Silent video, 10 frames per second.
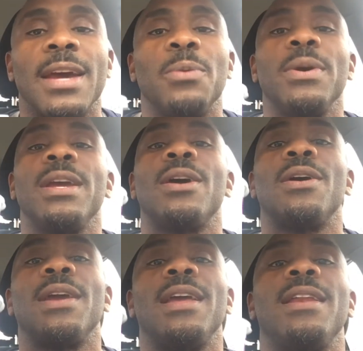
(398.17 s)
We are
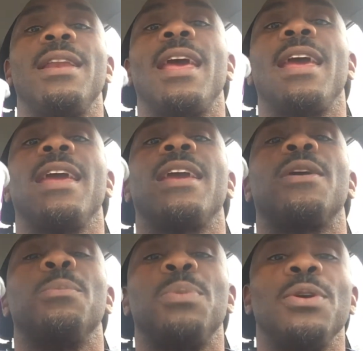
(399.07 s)
in a
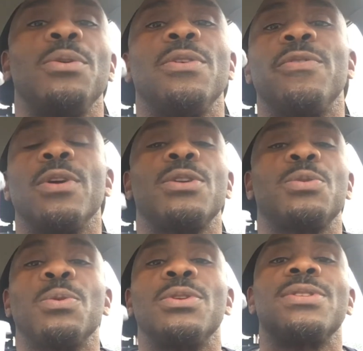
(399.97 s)
computer
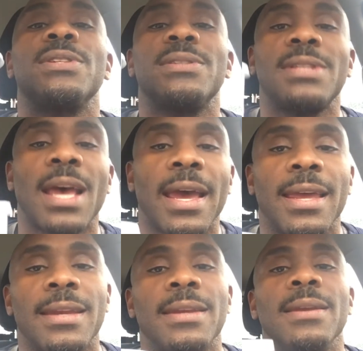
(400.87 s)
virtual
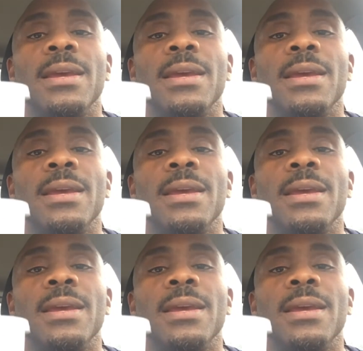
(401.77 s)
society.